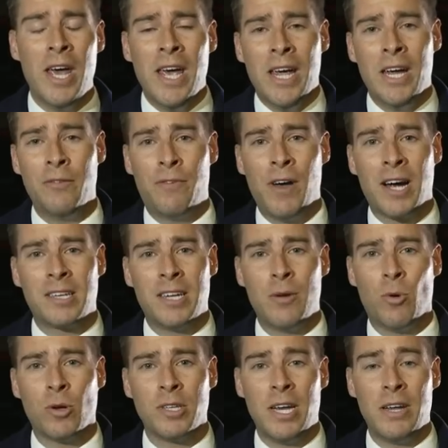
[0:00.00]
In fact, he
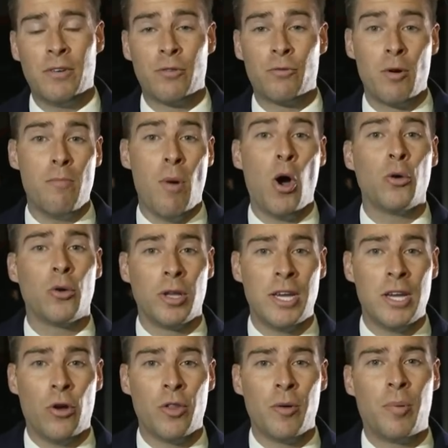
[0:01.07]
wasn't even remotely
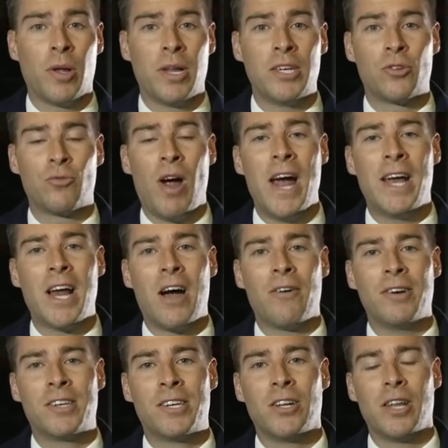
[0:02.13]
on the police radar
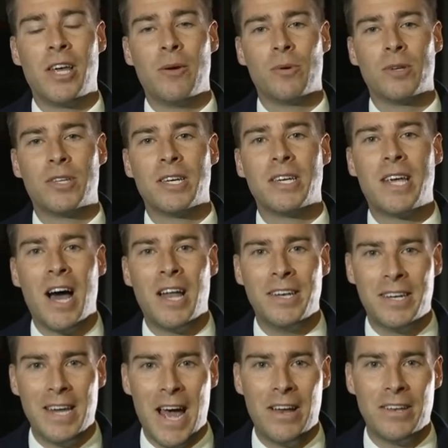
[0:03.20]
until he was
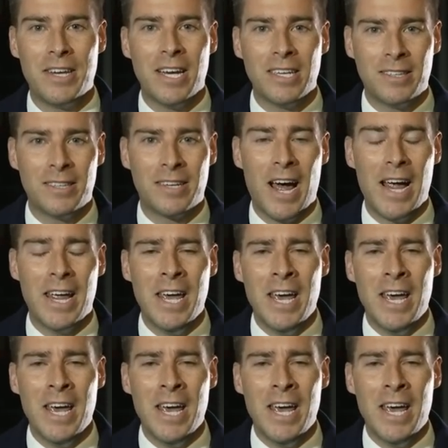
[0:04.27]
gunned down yesterday.